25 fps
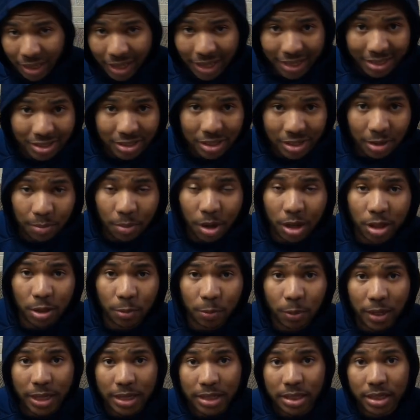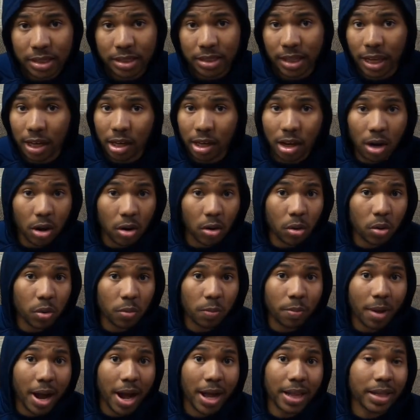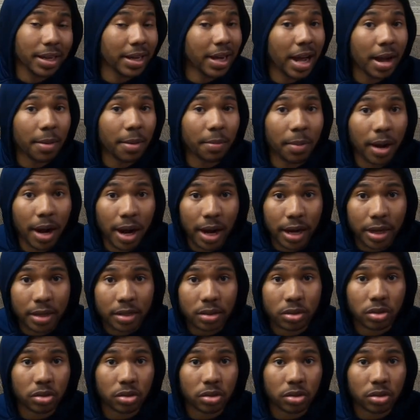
In some other places, they go by the combine.